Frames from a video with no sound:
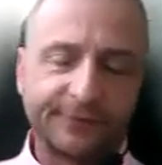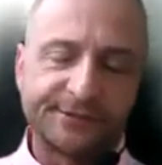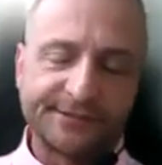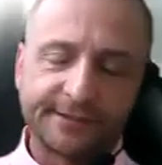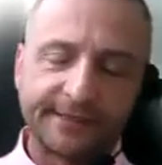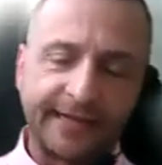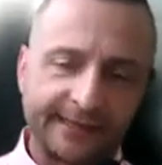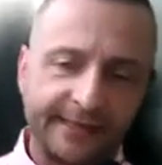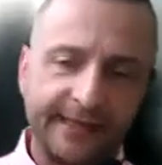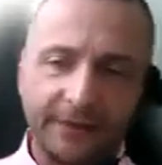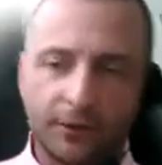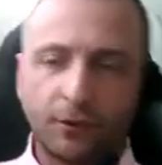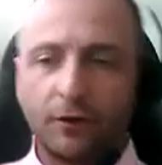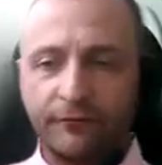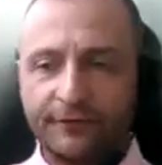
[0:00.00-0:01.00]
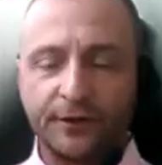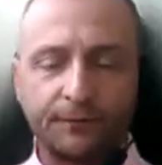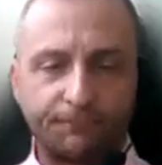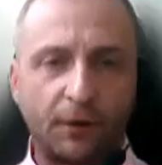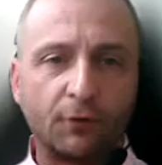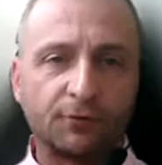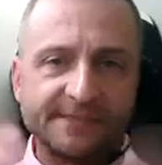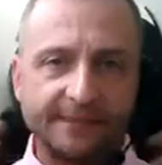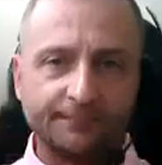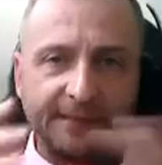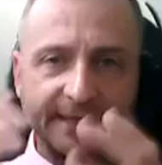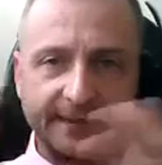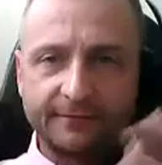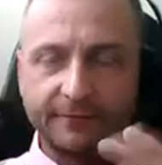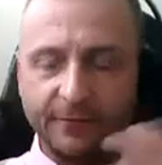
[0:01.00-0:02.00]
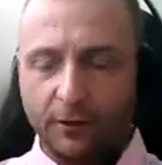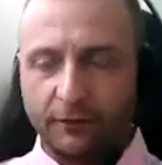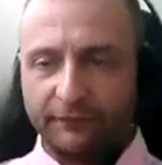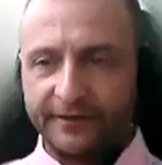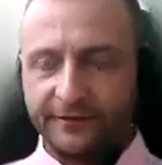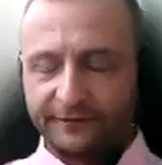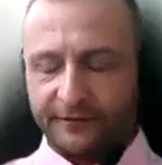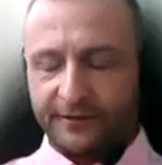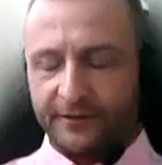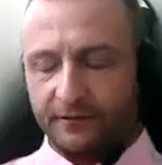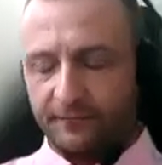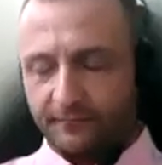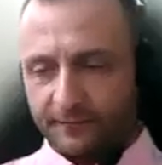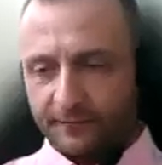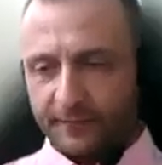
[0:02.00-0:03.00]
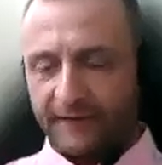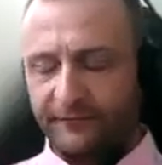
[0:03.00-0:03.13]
we're still kind of in COVID or post the big COVID,